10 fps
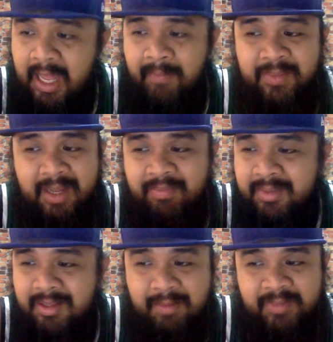I'm
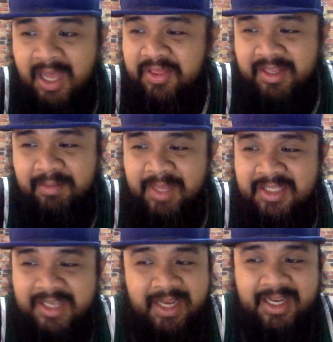
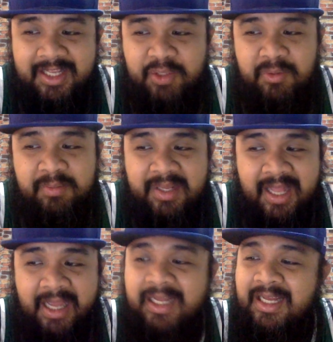not saying that it will be
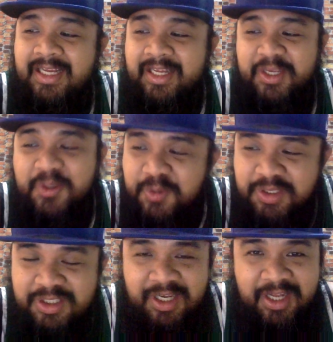like a
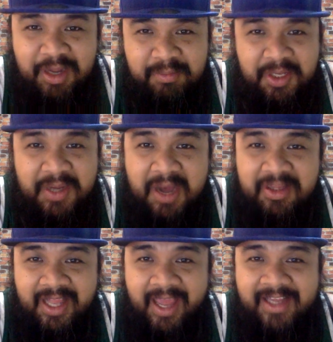huge
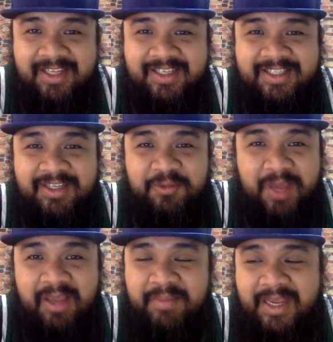blowout like the
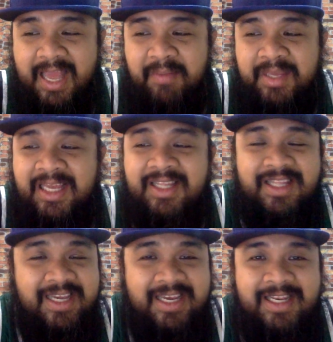way Miami Heat
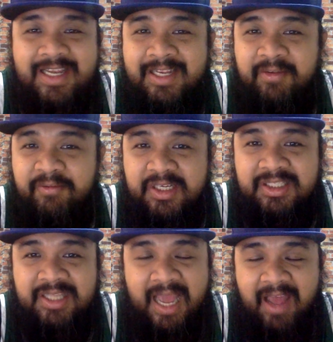did in the
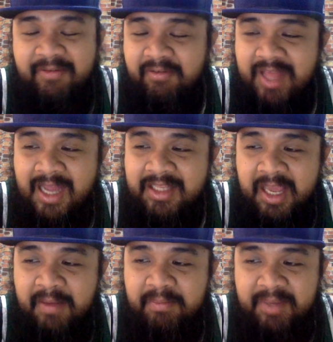first half of that
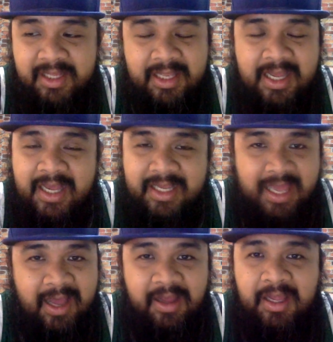game, but
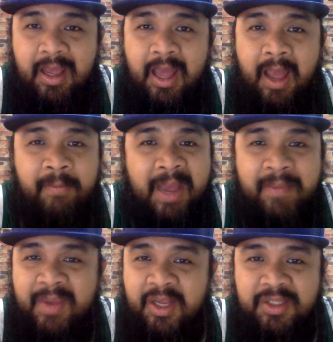yeah. My
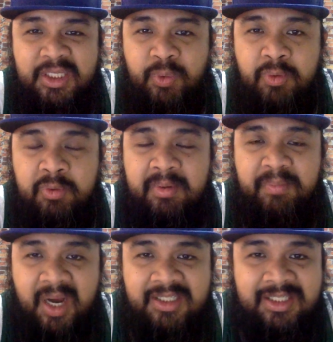pick on this one would be
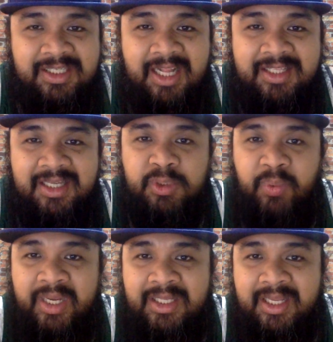Boston Celtics
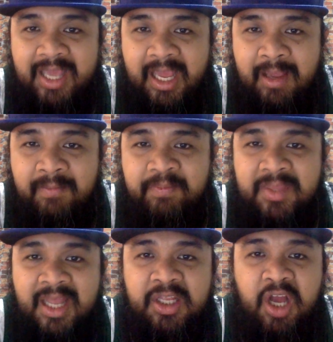winning the game
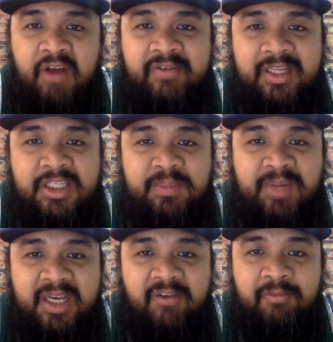and covering the
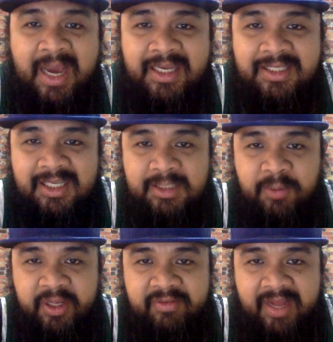spread of
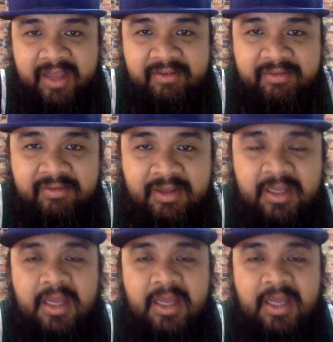-6.5.